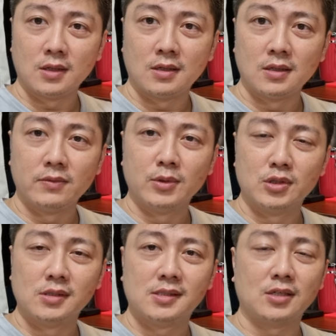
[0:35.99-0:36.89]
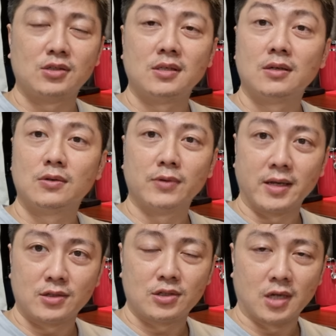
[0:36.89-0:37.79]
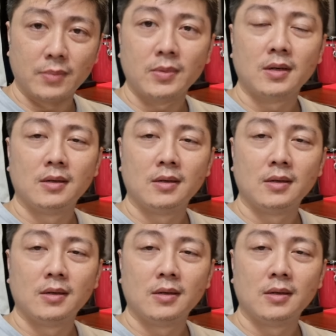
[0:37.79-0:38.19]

limo machine is actually in great shape.